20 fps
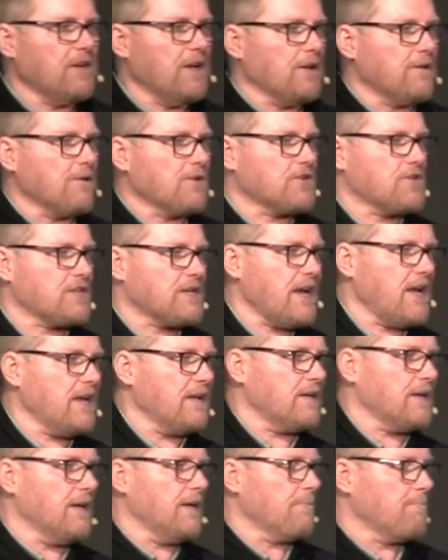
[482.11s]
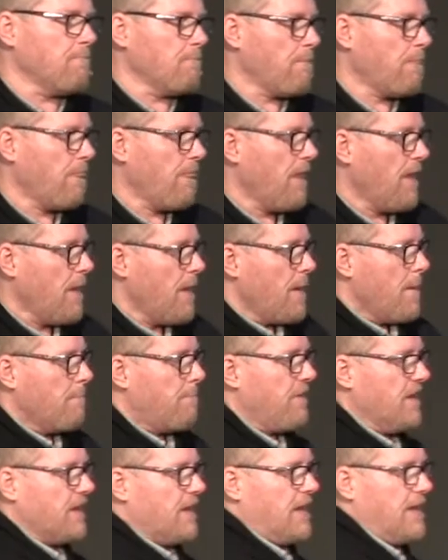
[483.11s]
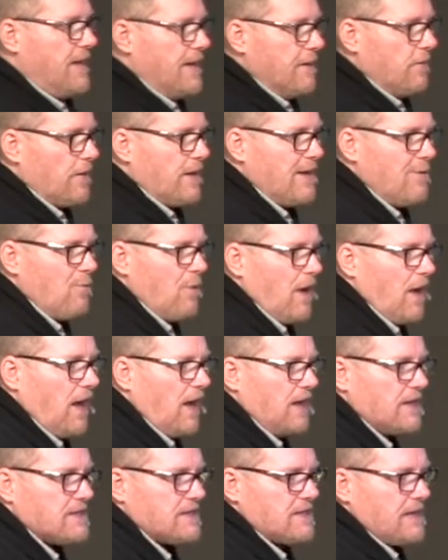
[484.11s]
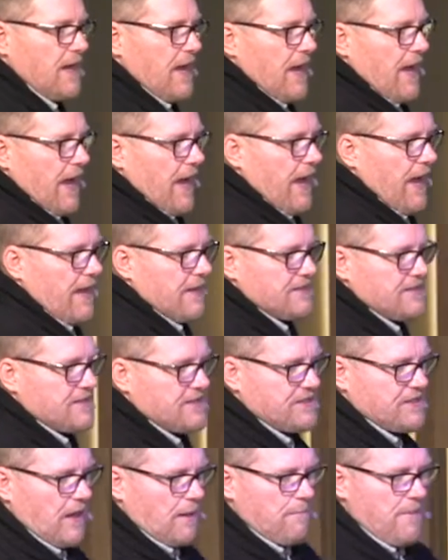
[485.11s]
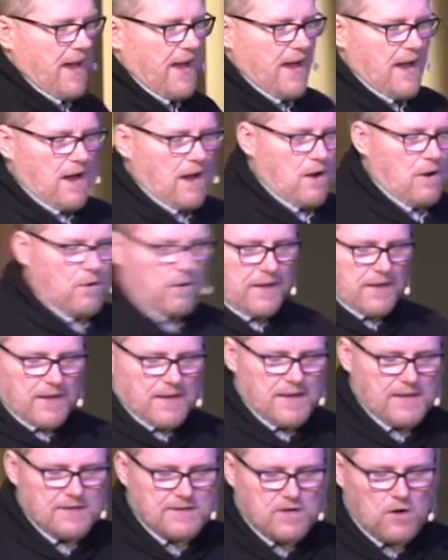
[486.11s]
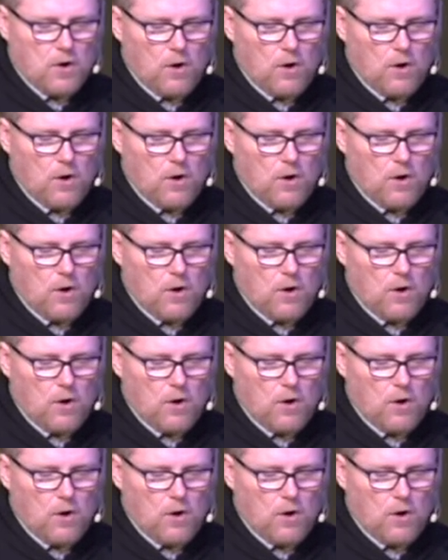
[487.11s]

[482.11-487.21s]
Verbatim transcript: an understanding. But here he was, and somehow he had